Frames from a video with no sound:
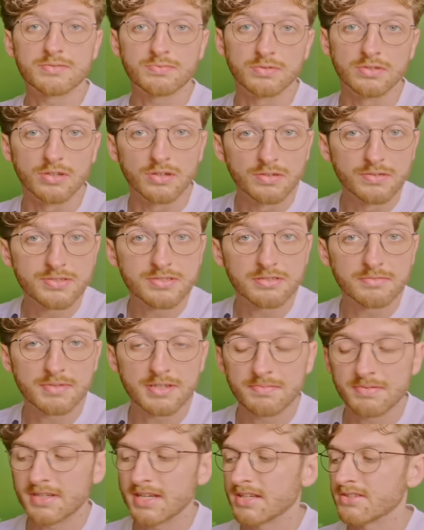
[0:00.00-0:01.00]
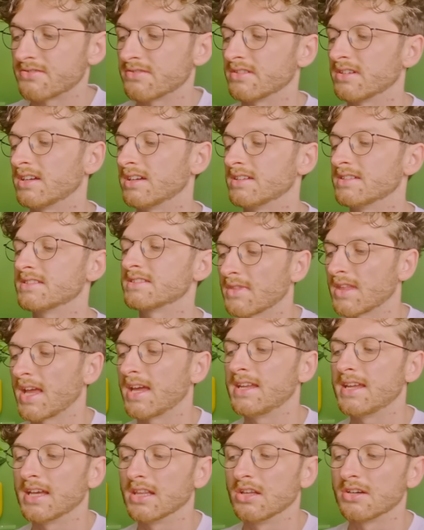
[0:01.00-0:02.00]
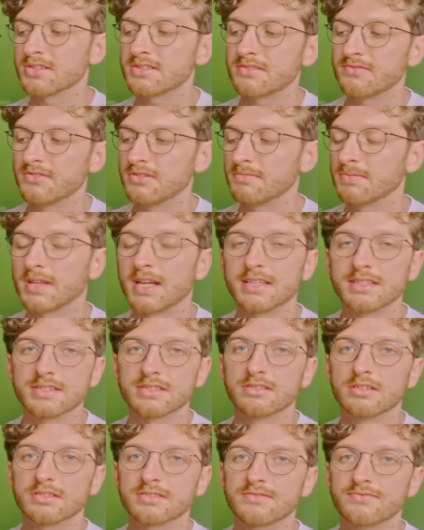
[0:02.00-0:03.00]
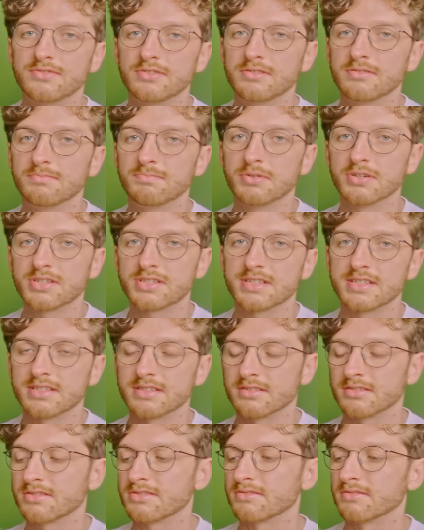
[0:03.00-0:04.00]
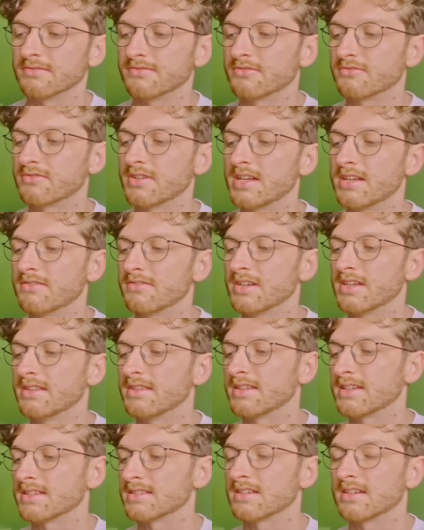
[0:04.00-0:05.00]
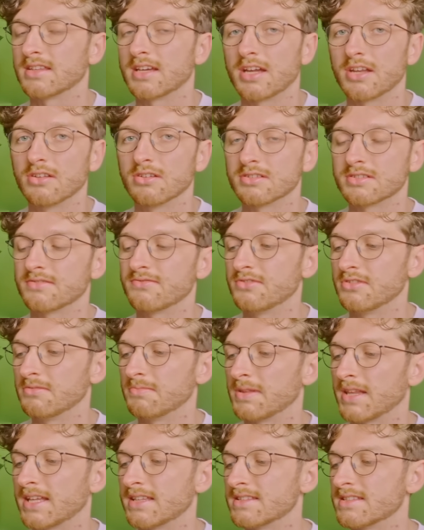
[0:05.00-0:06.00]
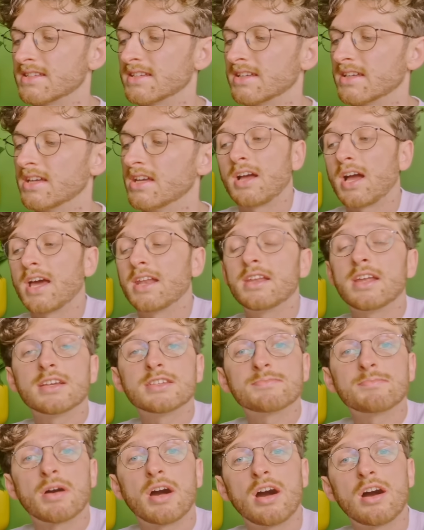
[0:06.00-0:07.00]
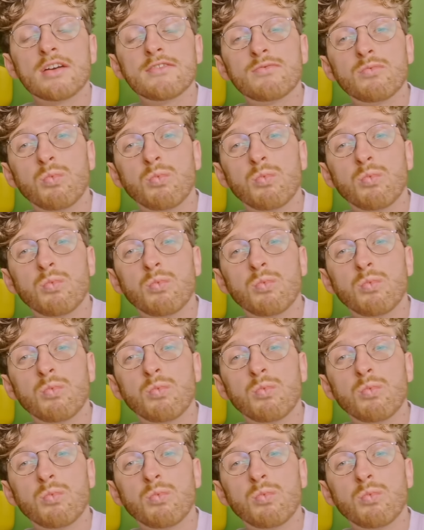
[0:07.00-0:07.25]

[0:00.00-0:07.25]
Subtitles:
will also be pedestrianised. And yeah, lots of new plants, lots of new bushes and sort of greenery and things like that, lots of new planting. And as part of